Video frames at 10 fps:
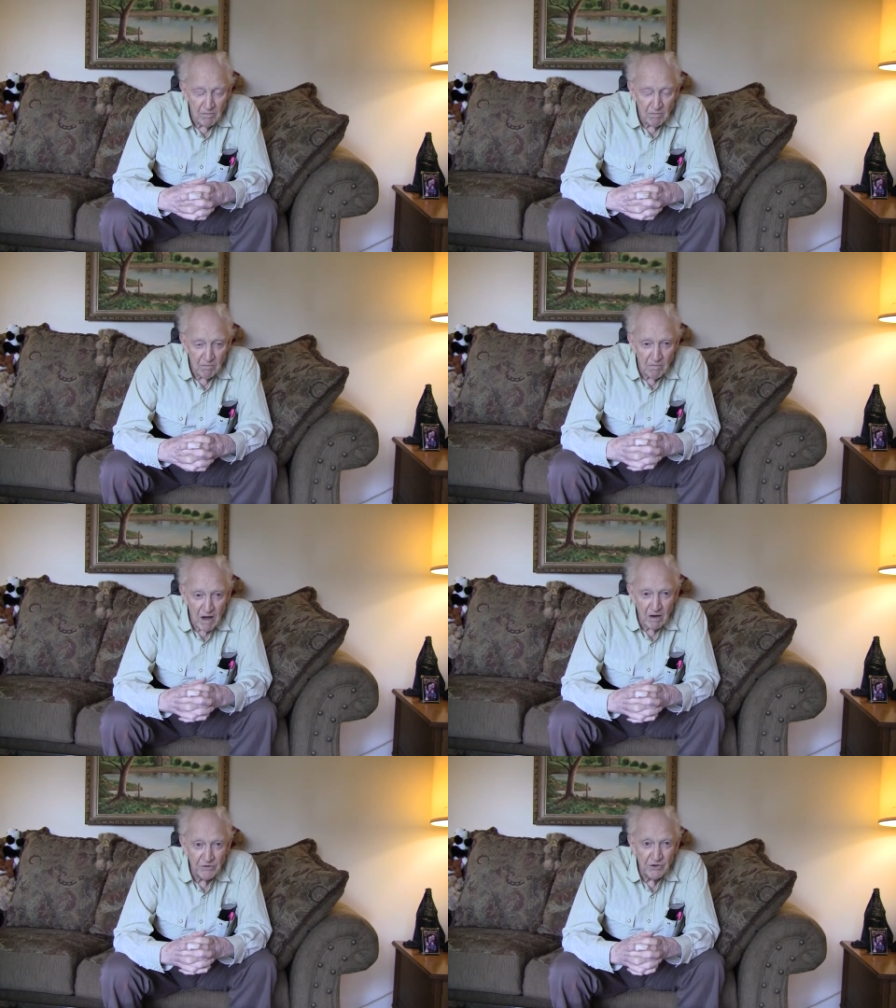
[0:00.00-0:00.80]

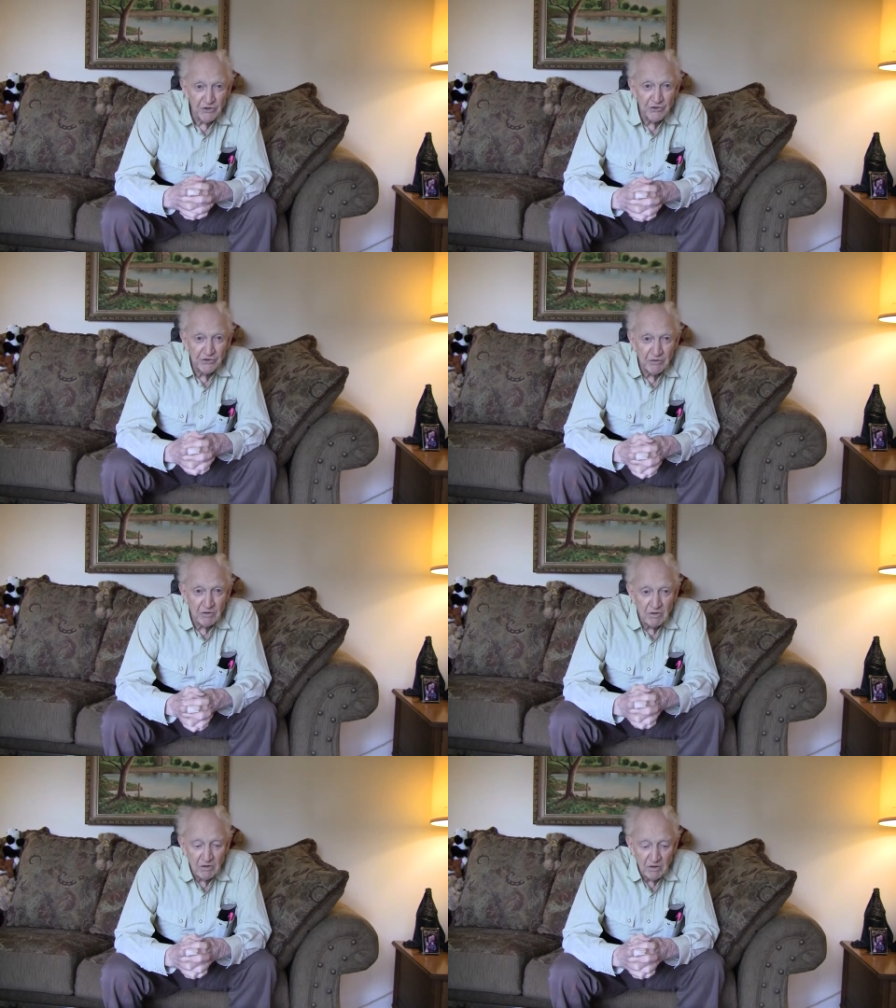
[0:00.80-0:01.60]
mount
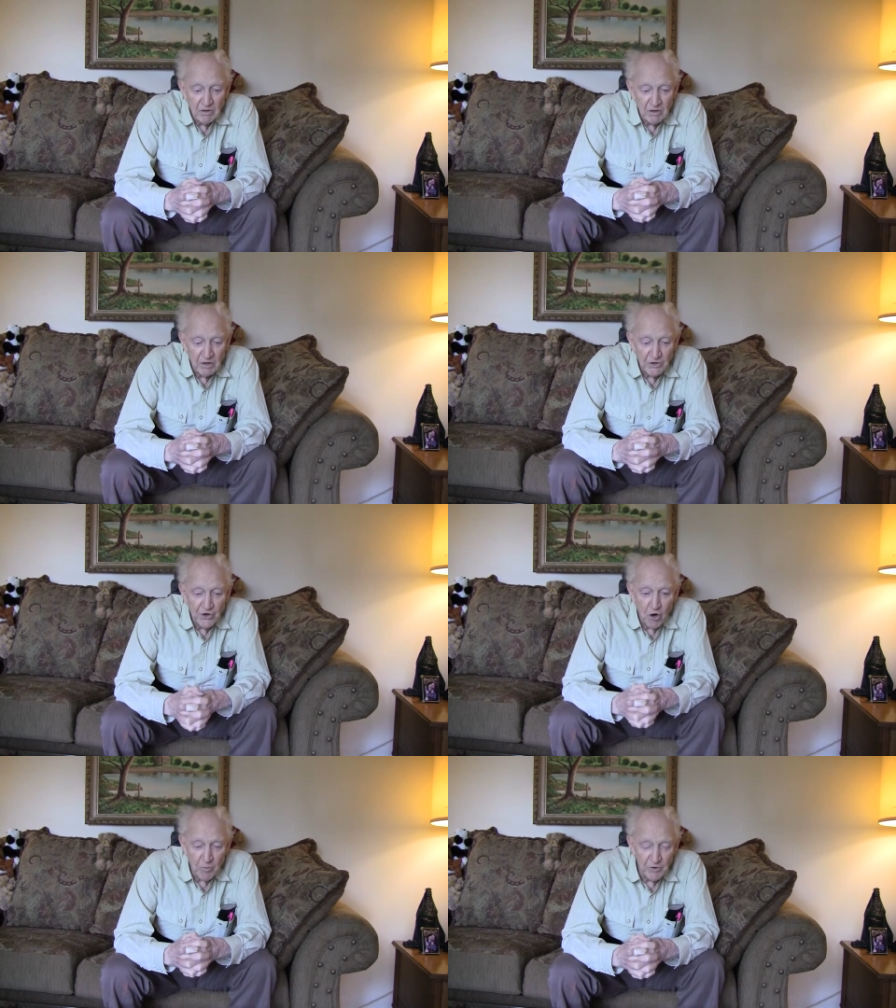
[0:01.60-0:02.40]
the
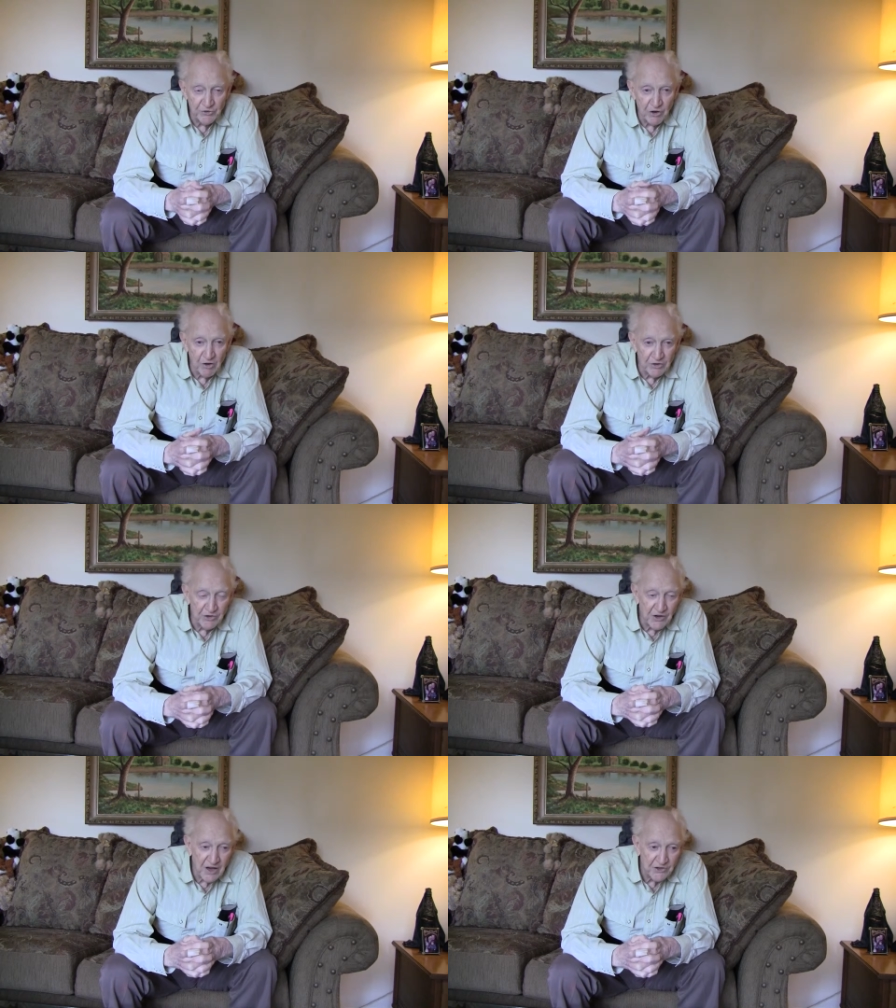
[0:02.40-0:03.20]
turbines on the
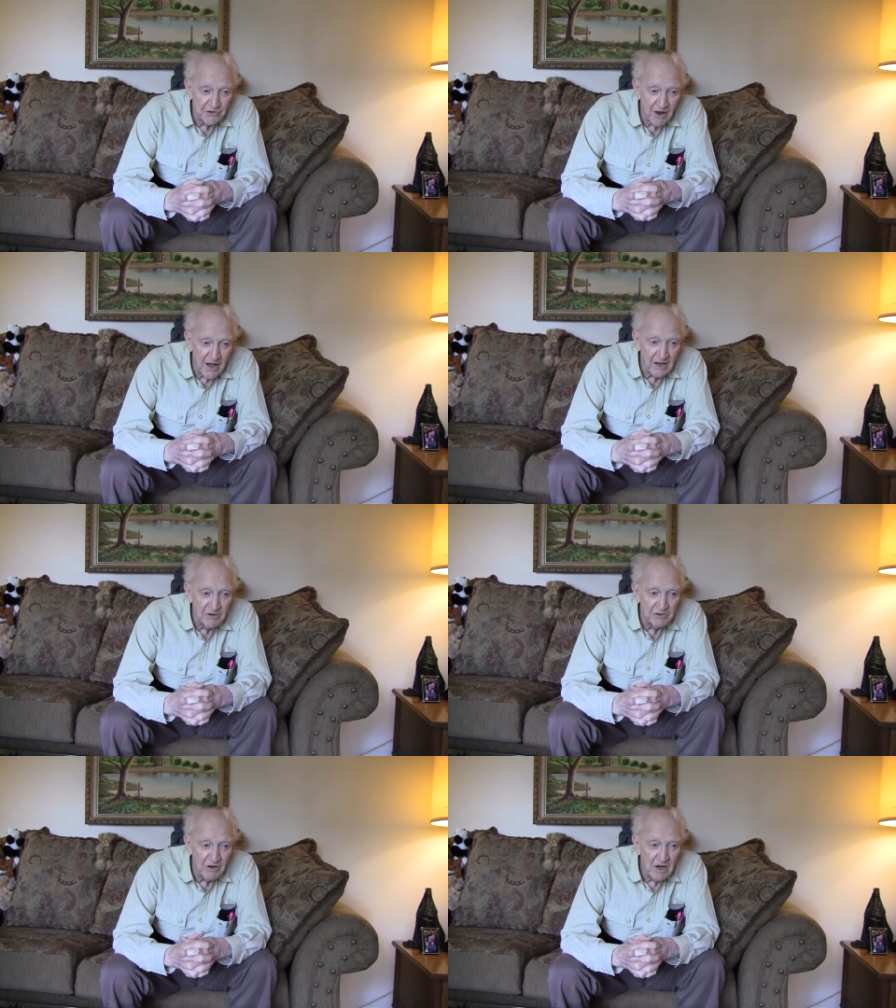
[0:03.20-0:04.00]
test
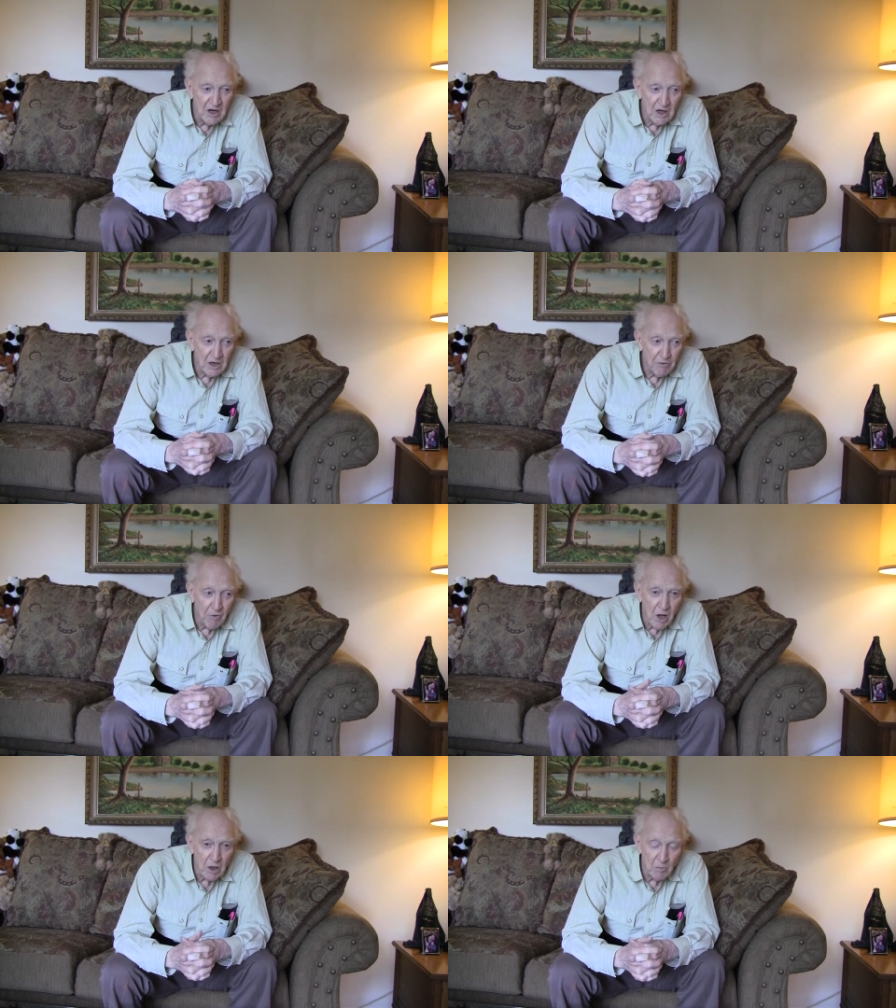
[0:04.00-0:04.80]
stands,
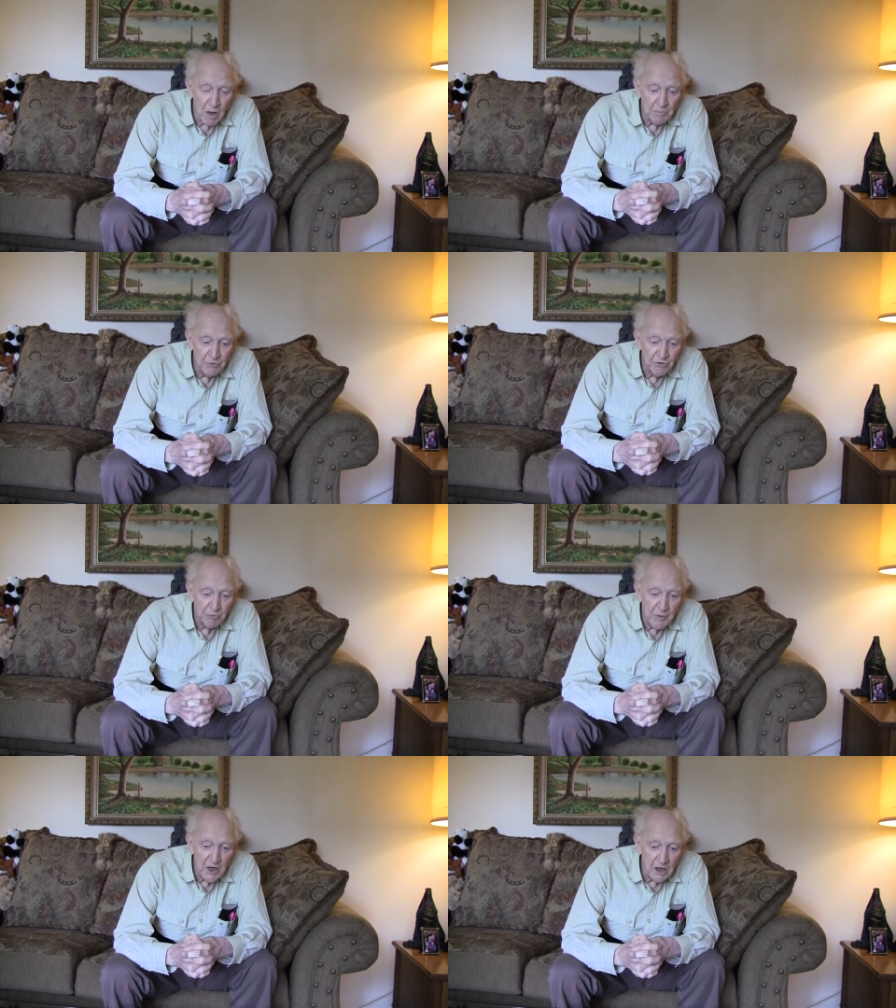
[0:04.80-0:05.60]
run them up to
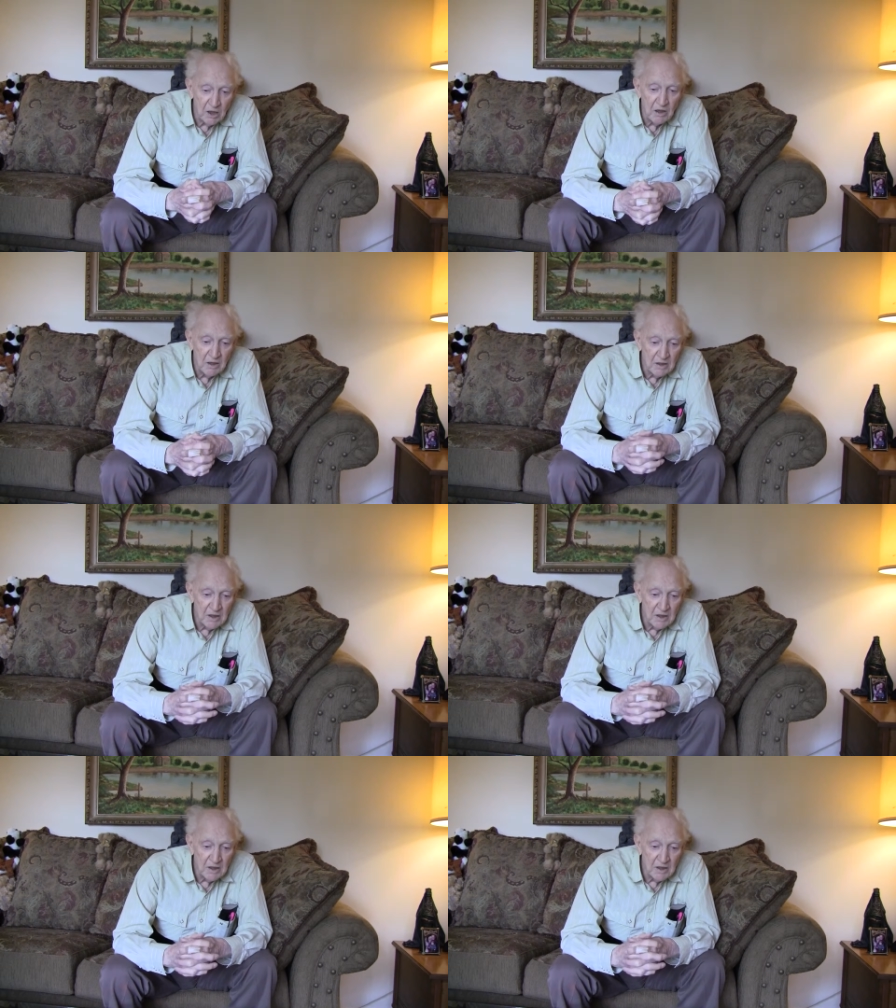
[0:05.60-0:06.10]
speed,